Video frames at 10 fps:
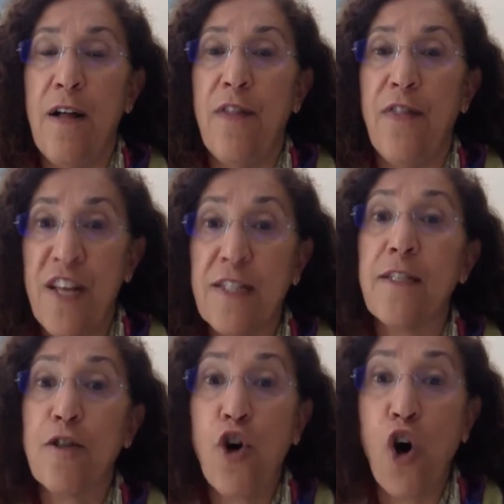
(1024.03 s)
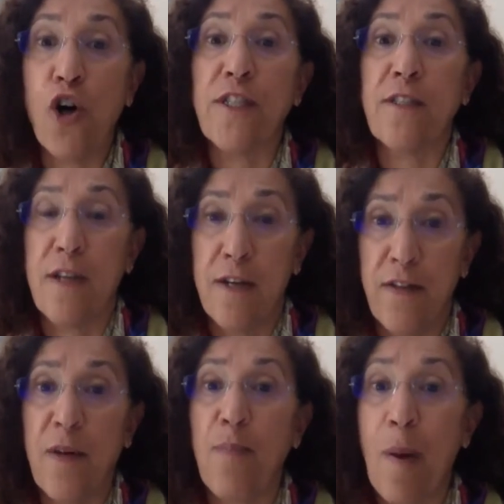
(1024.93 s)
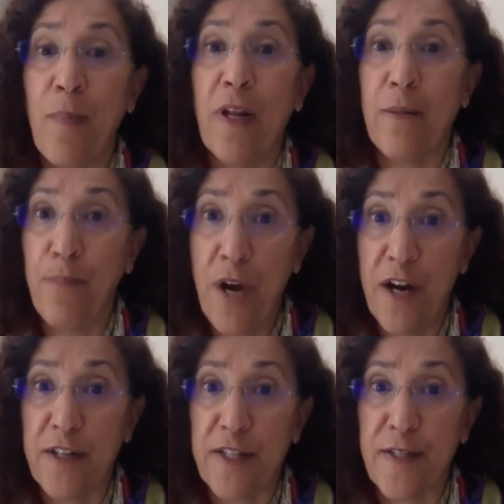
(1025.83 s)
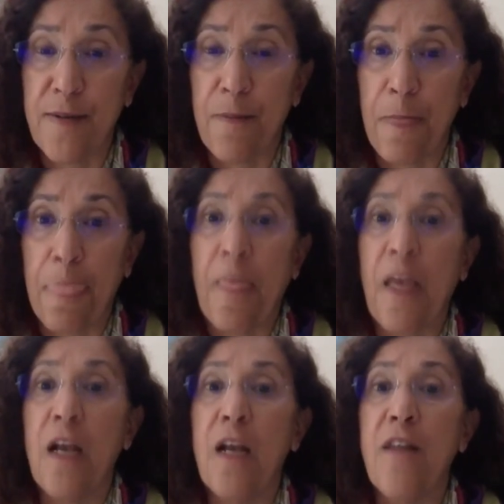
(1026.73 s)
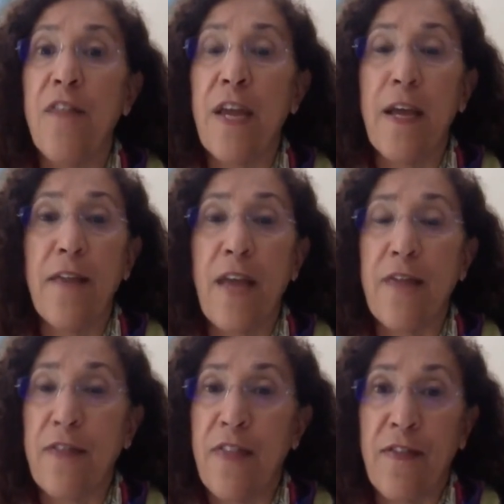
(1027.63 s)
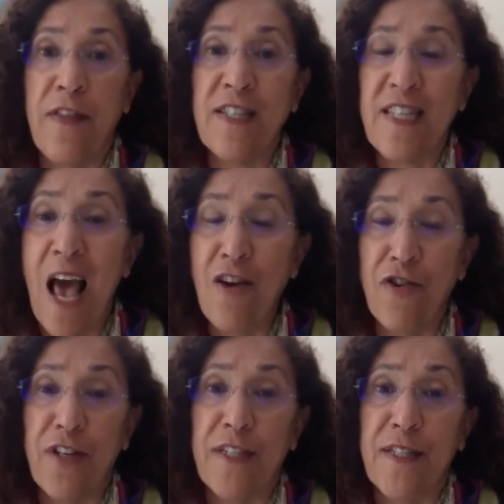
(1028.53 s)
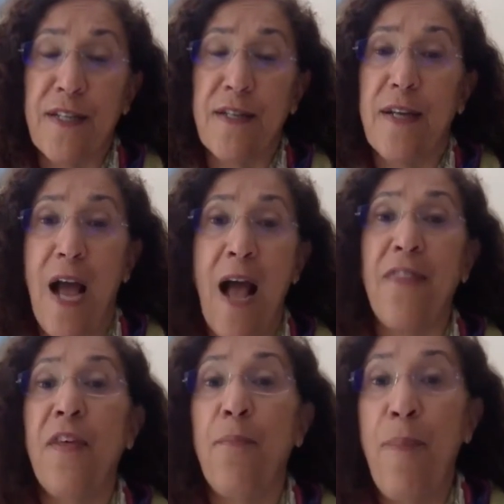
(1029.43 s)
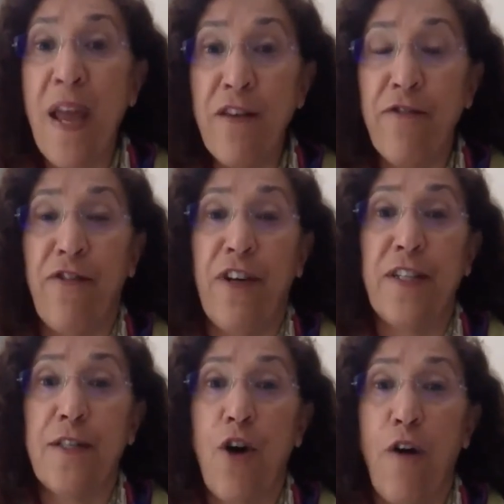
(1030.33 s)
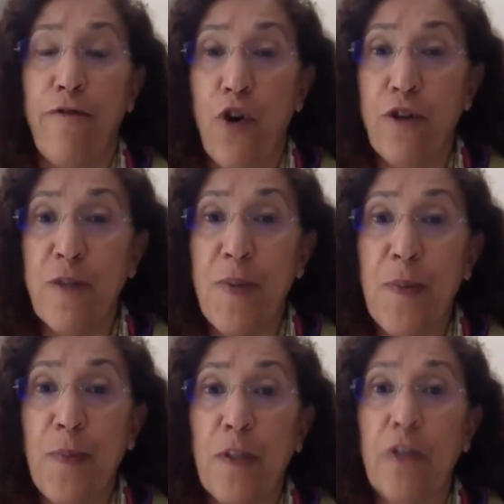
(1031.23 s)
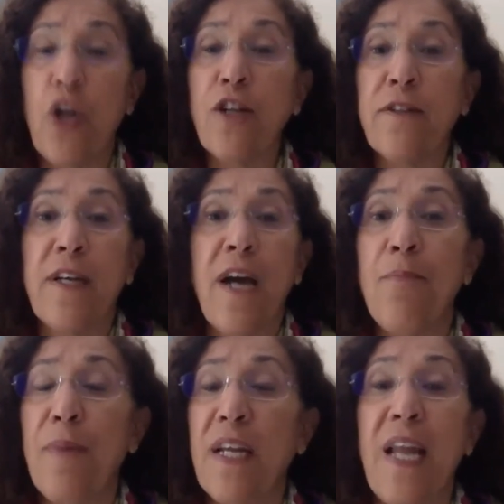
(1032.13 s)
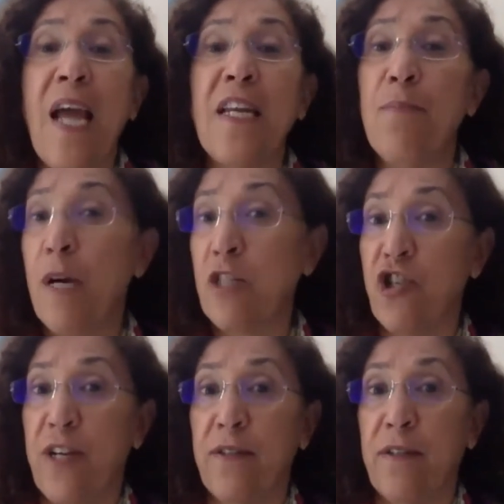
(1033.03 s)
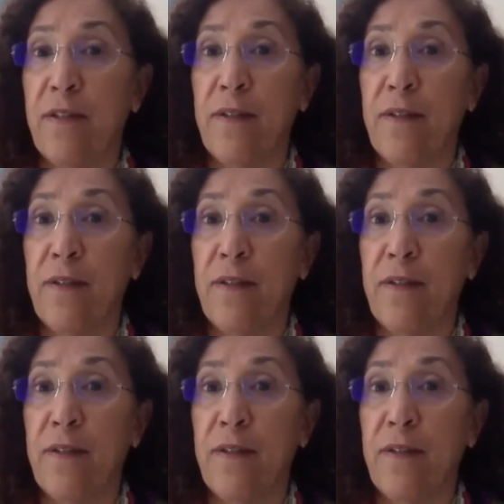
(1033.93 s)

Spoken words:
this costs the public purse. The salaries and the benefits of those people don't come in any budget.